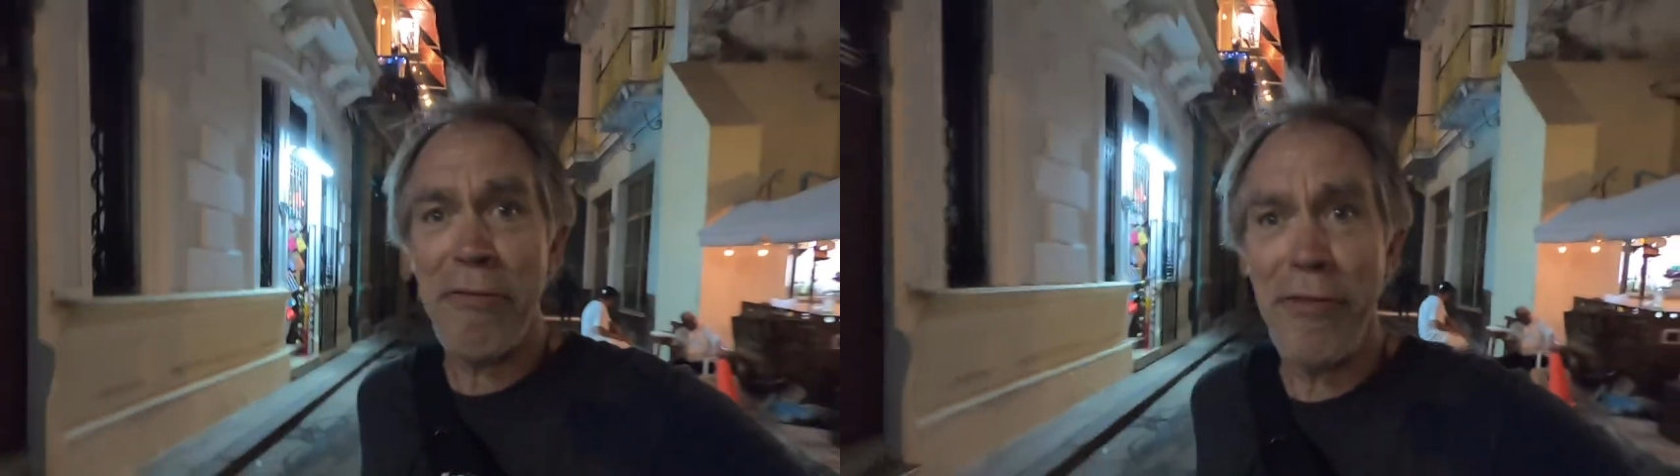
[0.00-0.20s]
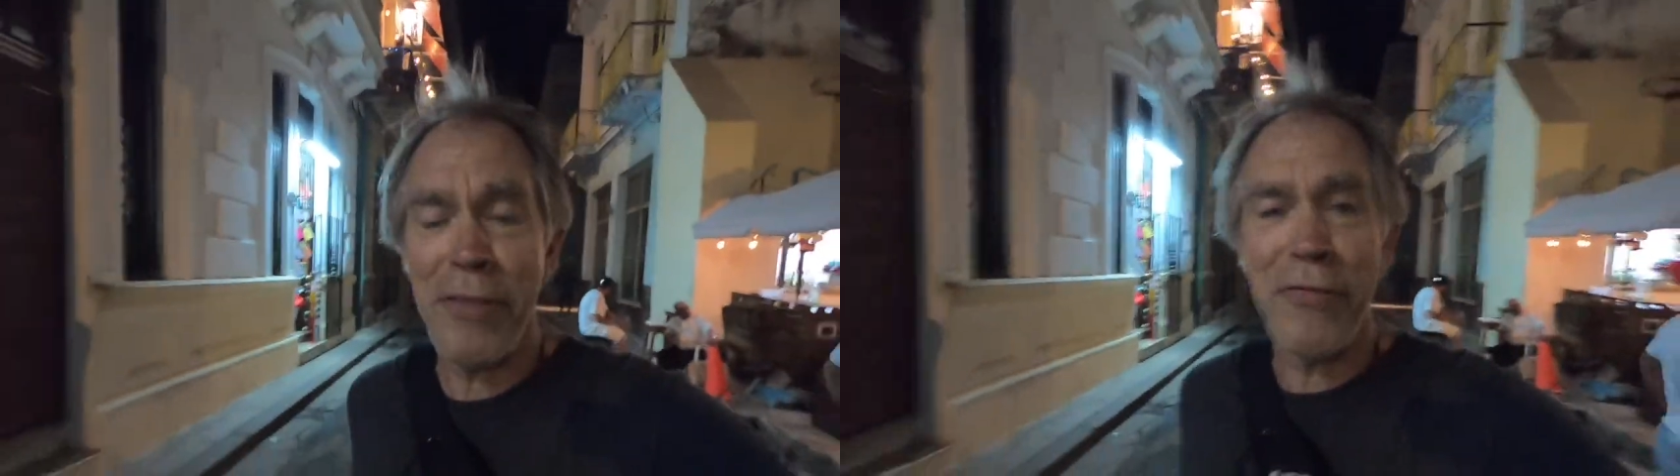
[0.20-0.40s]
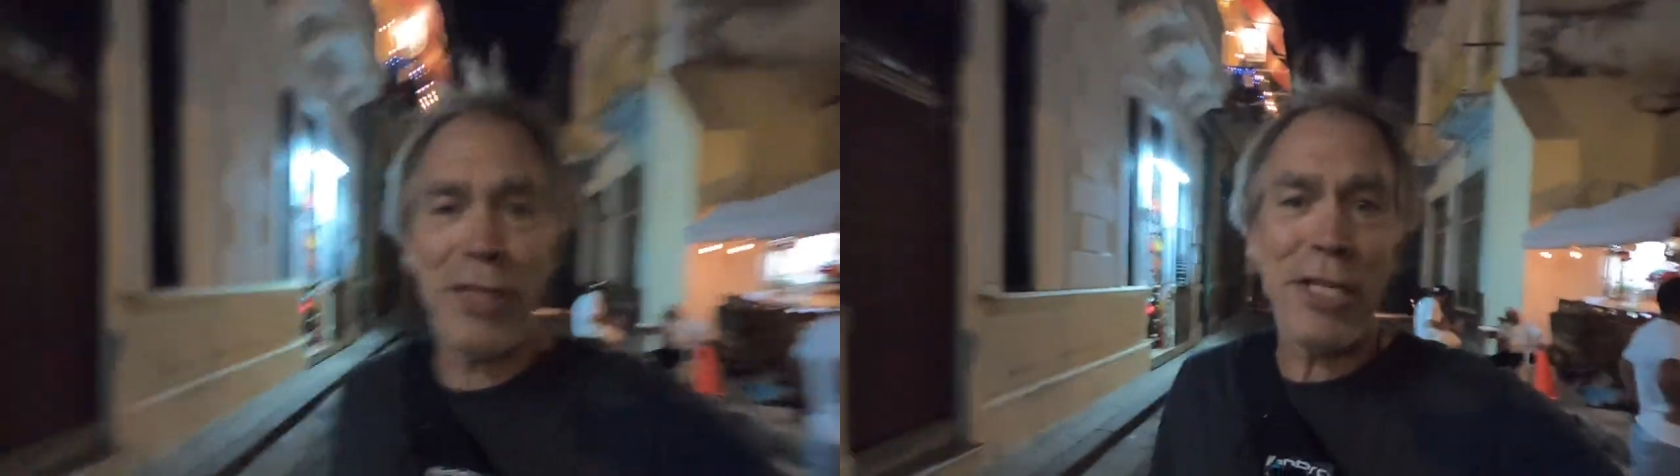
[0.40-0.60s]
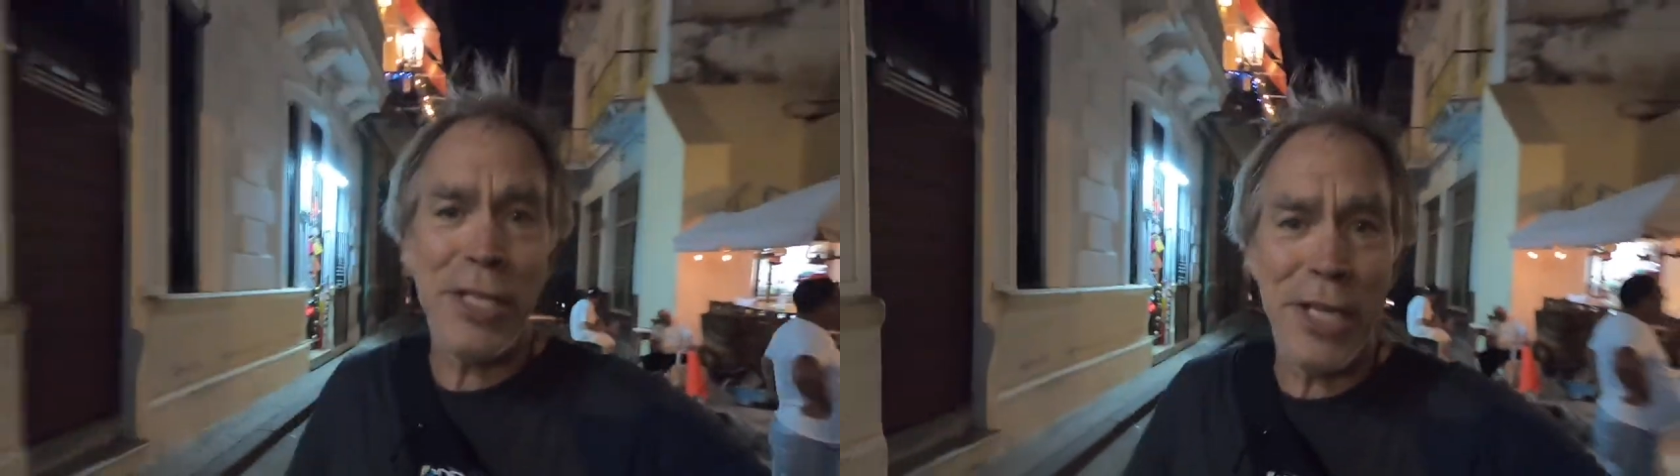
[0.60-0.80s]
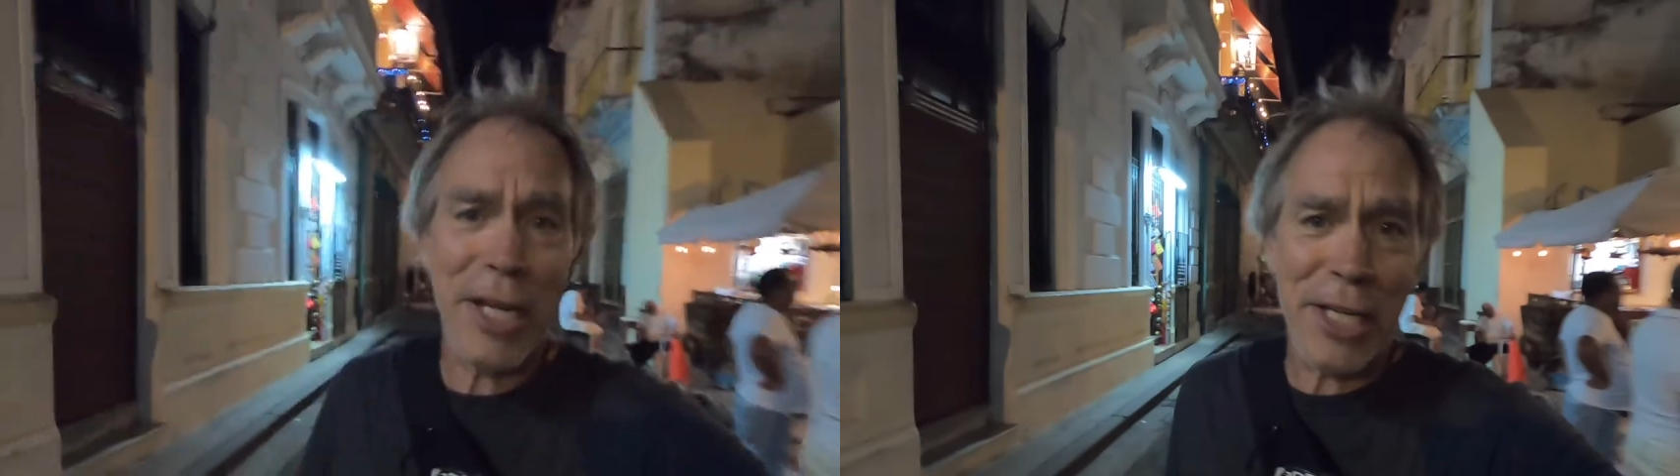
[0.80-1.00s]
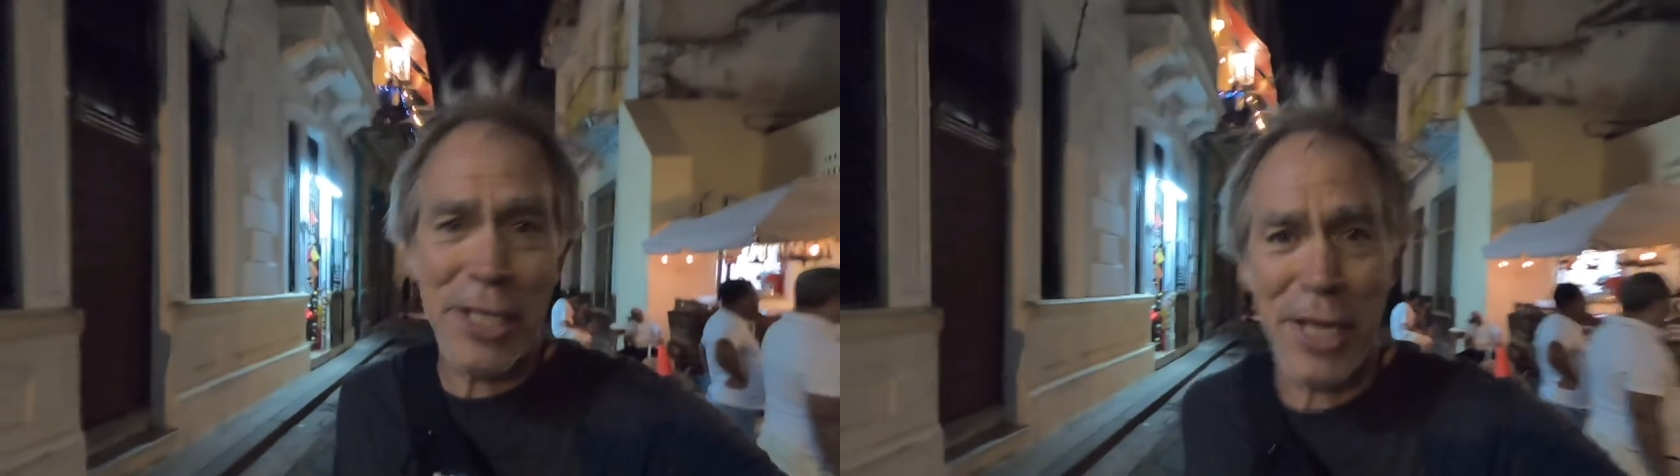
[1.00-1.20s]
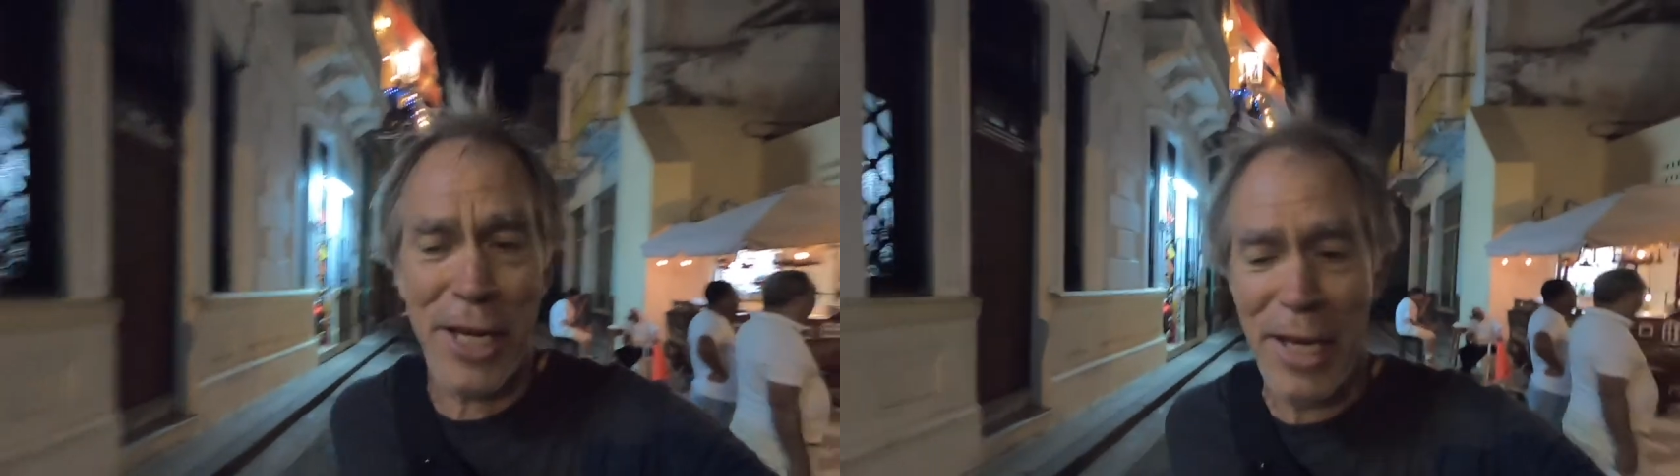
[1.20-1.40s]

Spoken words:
56,